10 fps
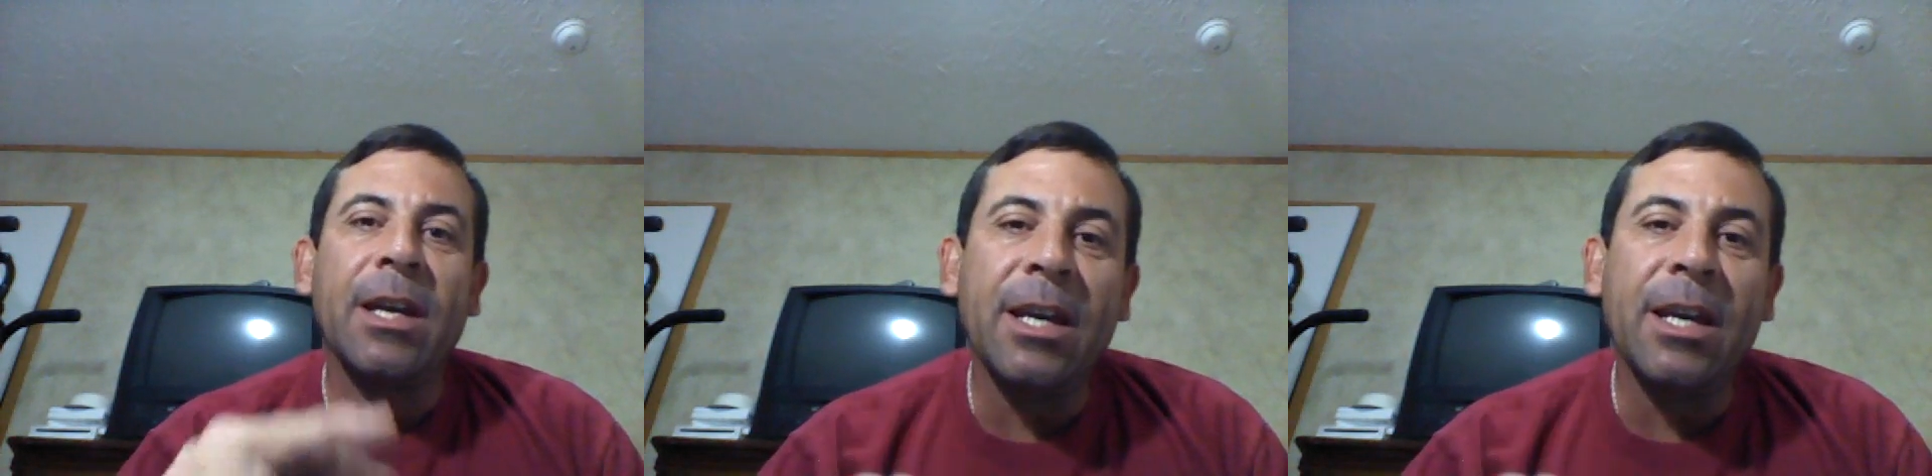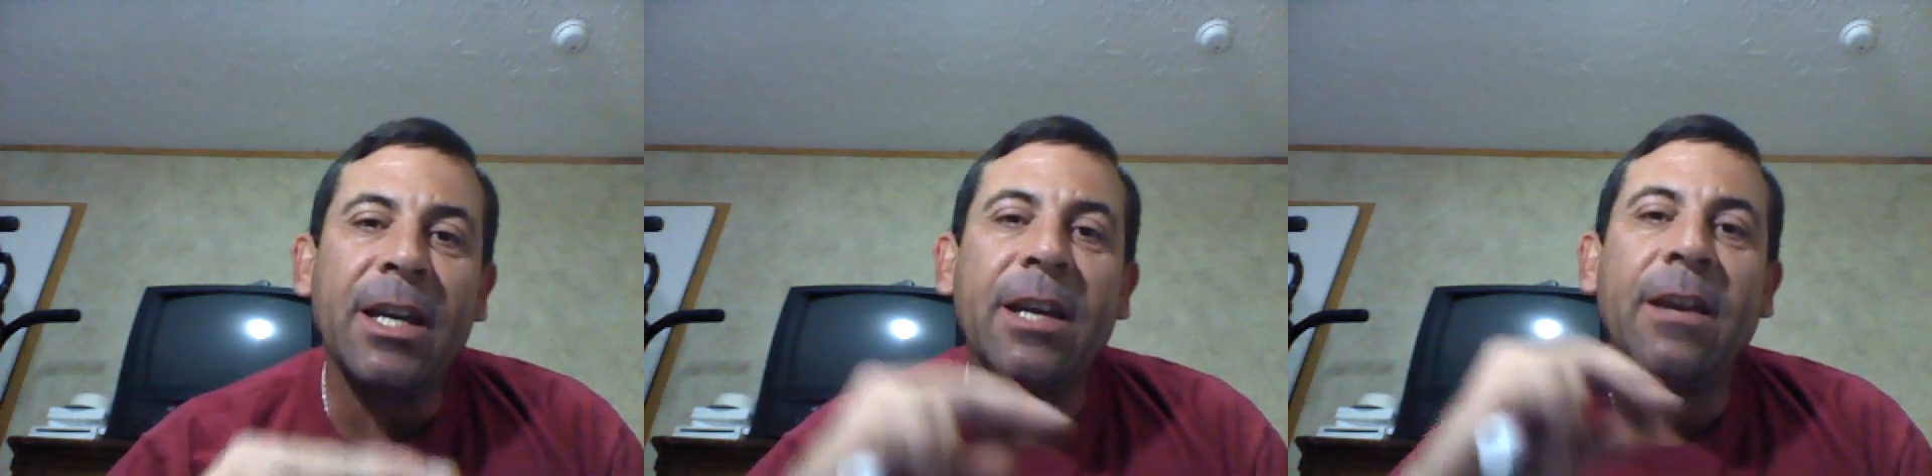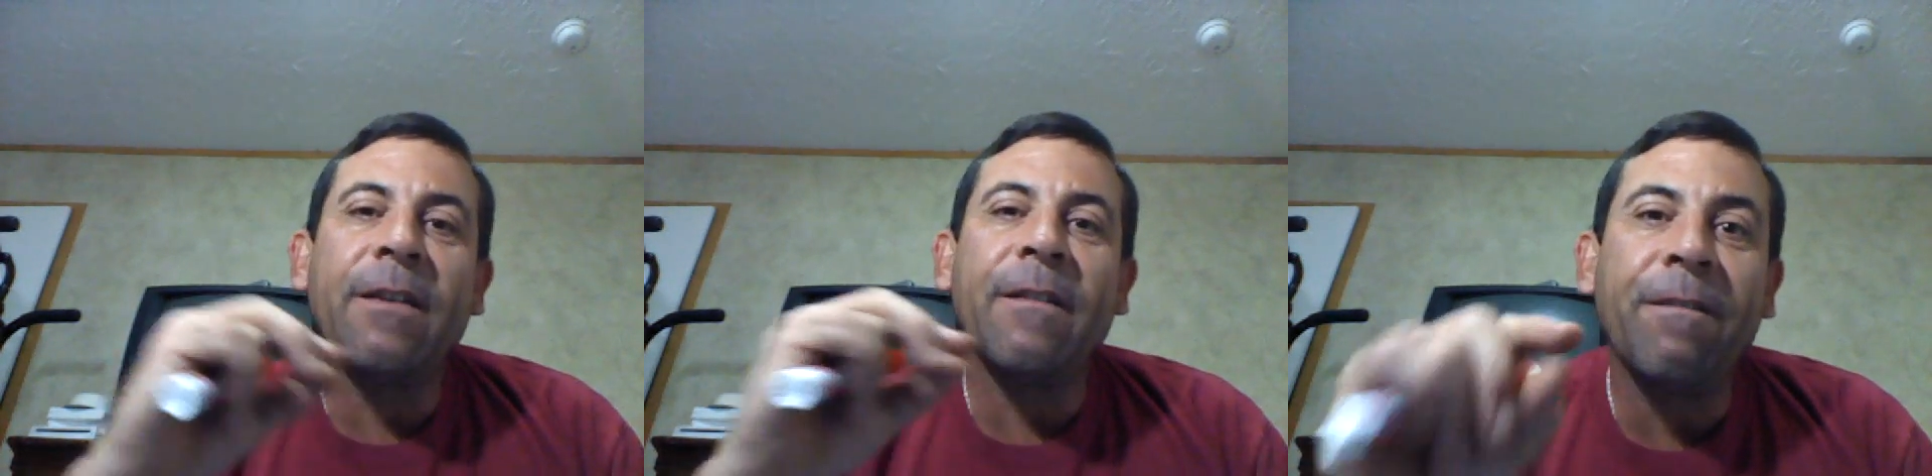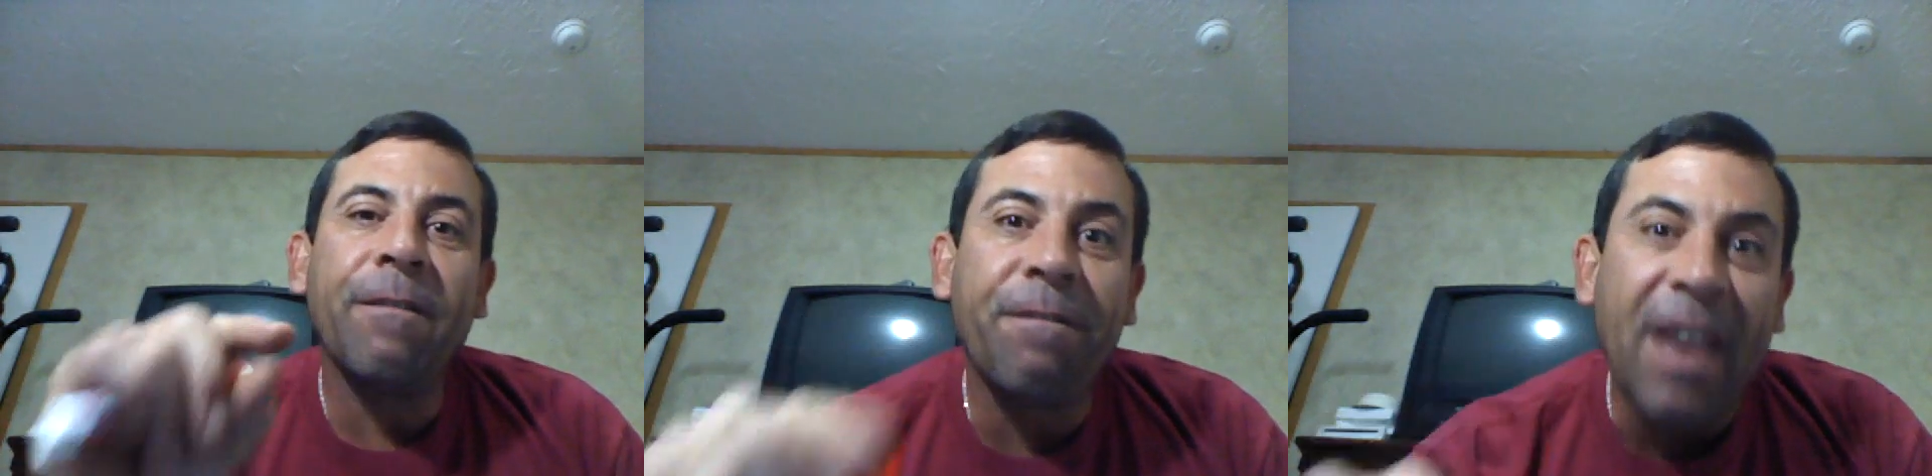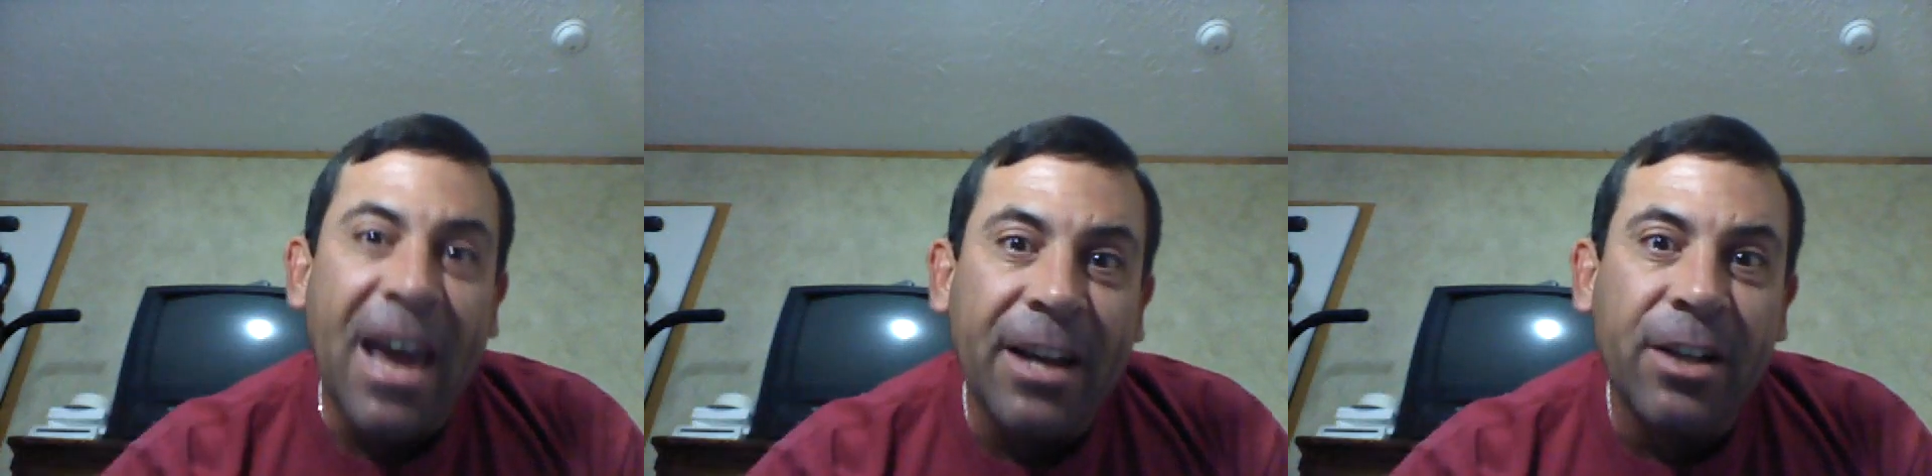any
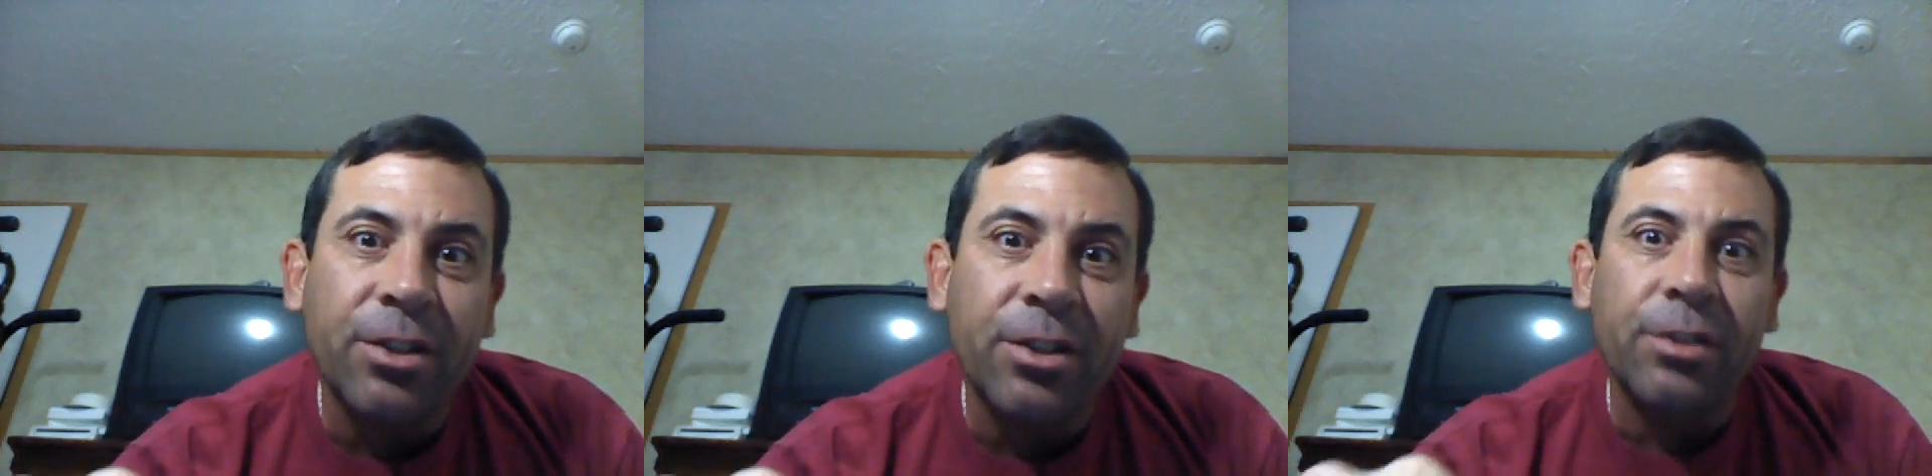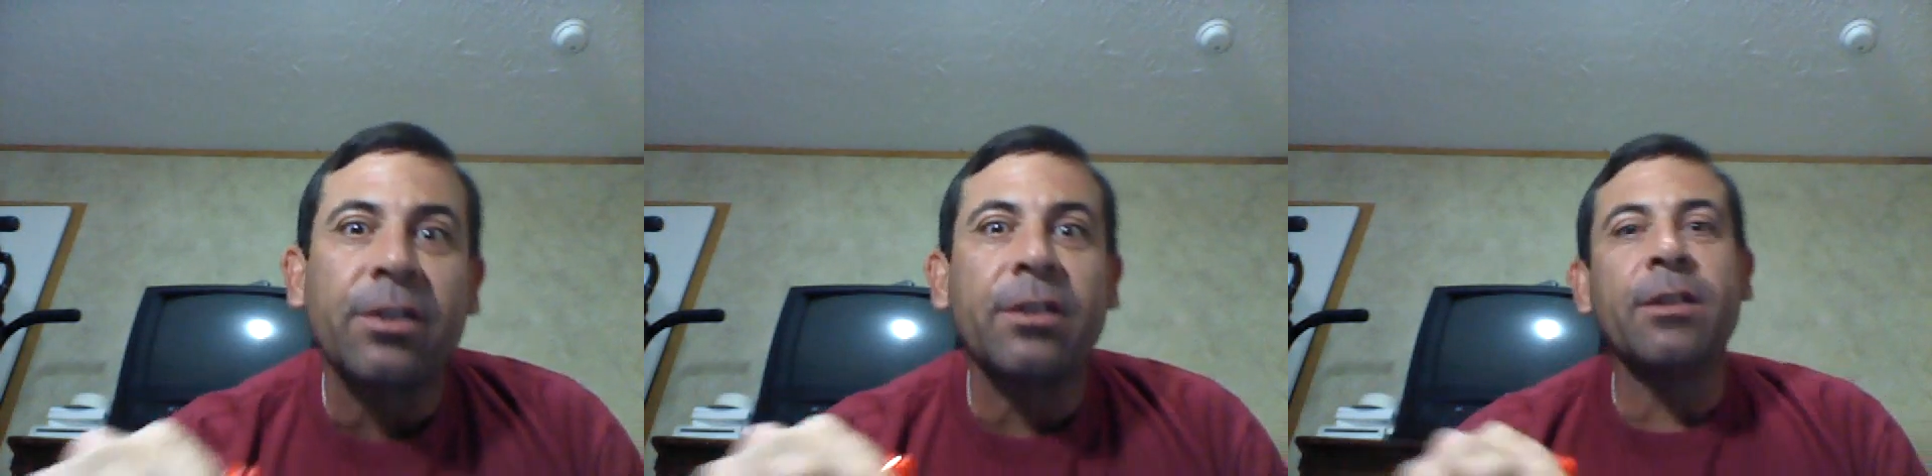factors